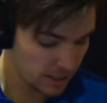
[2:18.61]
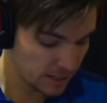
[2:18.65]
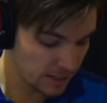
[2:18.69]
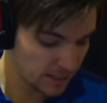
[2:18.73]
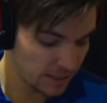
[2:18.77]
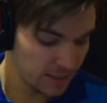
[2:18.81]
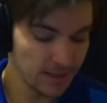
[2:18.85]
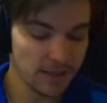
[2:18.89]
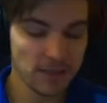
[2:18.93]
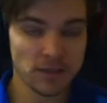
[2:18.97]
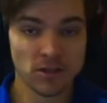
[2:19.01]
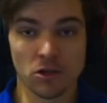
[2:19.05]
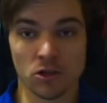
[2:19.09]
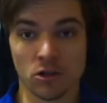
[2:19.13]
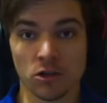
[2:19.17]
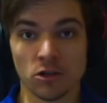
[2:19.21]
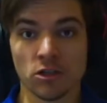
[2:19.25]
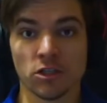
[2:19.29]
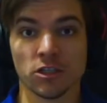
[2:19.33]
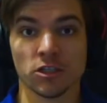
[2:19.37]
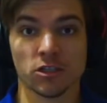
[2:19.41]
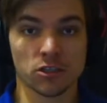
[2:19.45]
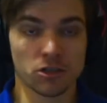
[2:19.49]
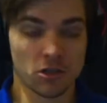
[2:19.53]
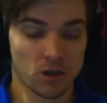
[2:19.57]
And in the
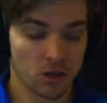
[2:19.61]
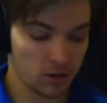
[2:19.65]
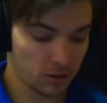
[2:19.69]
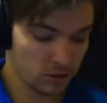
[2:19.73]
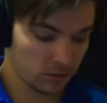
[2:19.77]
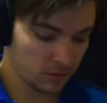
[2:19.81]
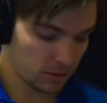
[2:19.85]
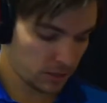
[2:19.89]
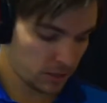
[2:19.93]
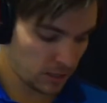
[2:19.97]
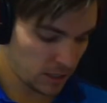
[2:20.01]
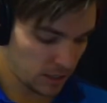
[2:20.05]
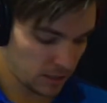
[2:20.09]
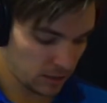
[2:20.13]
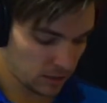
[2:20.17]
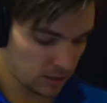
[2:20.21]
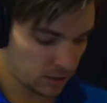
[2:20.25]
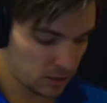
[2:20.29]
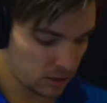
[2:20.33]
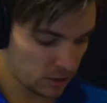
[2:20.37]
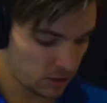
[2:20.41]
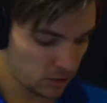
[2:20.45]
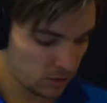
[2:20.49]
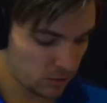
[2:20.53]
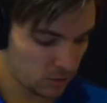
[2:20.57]
earnings call that I
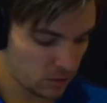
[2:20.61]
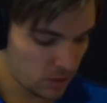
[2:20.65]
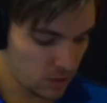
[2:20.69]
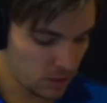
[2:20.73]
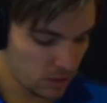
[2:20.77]
listened to,